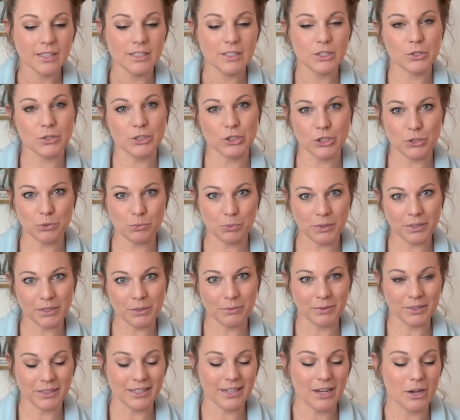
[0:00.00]
So it just really,
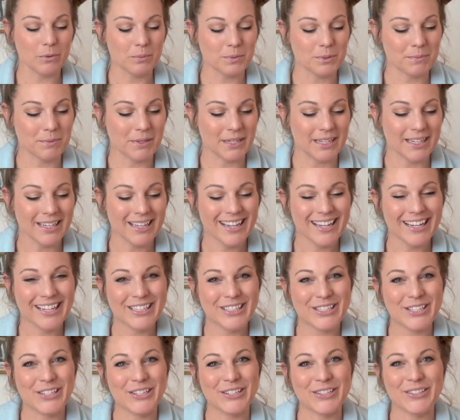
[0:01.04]
really helps me
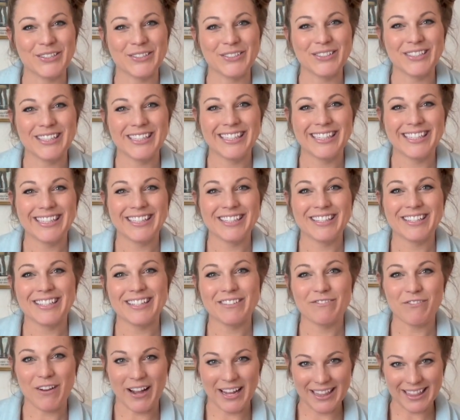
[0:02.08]
to
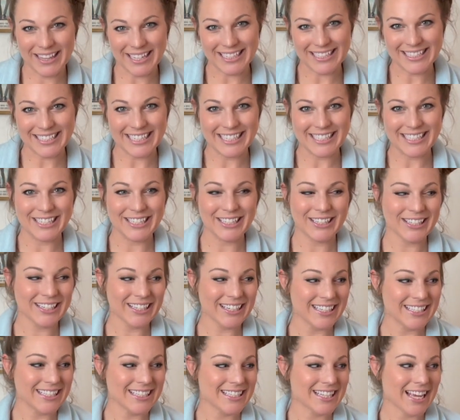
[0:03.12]
find things easier
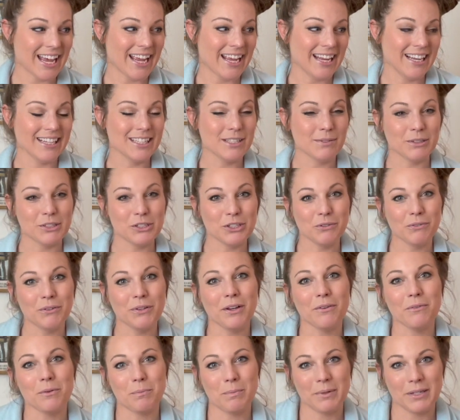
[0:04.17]
inside, especially if you
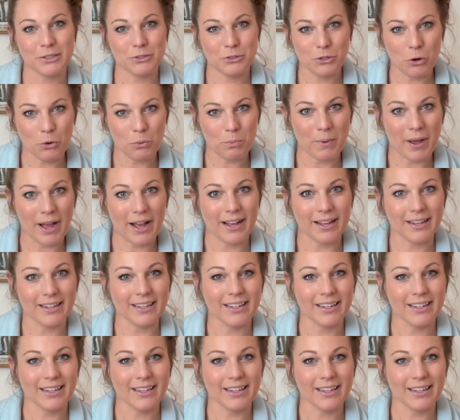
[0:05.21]
have a big tote bag.